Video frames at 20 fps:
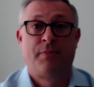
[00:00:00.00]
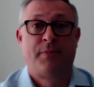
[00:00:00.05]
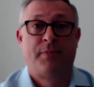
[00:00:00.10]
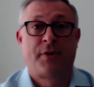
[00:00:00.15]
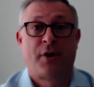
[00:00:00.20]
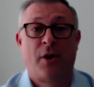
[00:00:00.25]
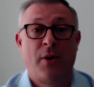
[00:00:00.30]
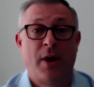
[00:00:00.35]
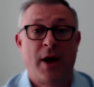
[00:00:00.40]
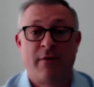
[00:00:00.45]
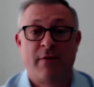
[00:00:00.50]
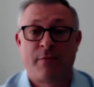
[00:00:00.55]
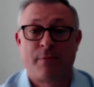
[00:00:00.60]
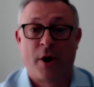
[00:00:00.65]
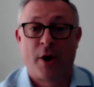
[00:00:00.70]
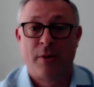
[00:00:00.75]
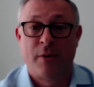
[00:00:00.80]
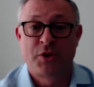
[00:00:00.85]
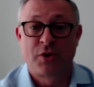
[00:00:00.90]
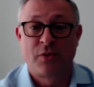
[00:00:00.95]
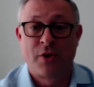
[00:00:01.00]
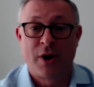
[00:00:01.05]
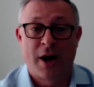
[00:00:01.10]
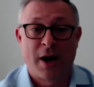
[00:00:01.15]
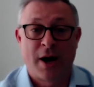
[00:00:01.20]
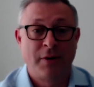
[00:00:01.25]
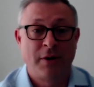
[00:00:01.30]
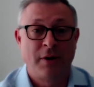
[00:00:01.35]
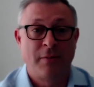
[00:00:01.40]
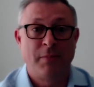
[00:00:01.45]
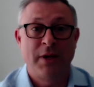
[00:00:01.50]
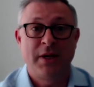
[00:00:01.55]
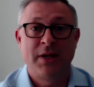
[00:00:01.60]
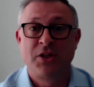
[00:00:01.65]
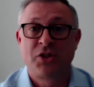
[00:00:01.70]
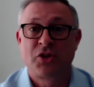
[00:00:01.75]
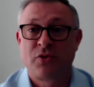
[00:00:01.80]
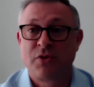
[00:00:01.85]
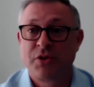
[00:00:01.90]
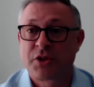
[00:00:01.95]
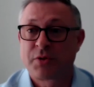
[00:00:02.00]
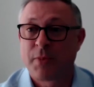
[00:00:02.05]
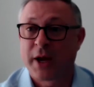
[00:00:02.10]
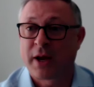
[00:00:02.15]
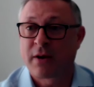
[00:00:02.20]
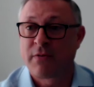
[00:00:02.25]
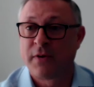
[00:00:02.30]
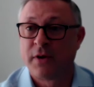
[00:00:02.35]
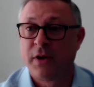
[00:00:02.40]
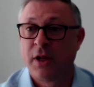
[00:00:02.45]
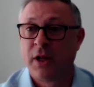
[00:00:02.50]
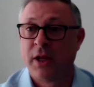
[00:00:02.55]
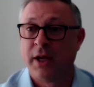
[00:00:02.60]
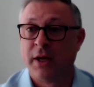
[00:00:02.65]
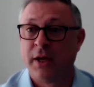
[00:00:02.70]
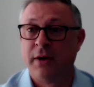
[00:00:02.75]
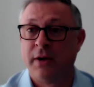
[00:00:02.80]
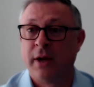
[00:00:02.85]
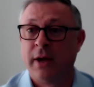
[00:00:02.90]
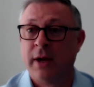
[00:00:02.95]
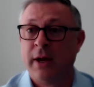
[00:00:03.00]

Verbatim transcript: throw f bombs around and be disrespectful and